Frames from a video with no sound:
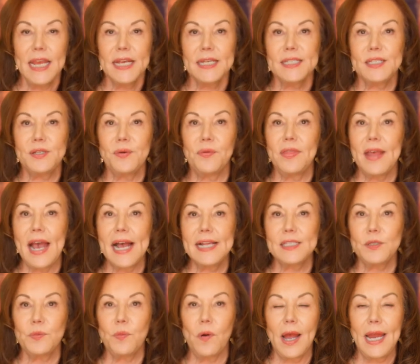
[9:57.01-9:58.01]
So
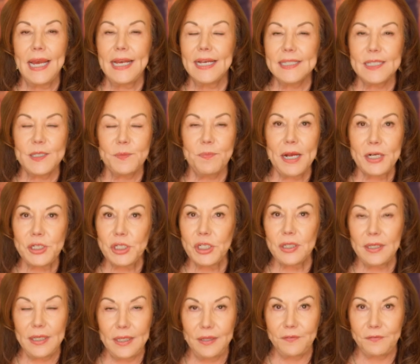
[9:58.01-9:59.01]
that's why,
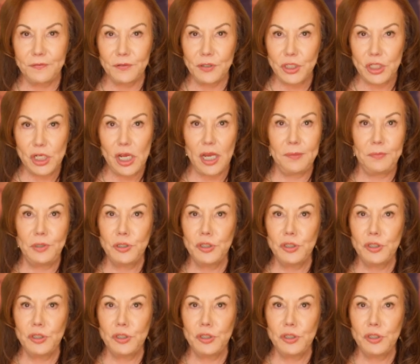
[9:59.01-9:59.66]
especially the first time,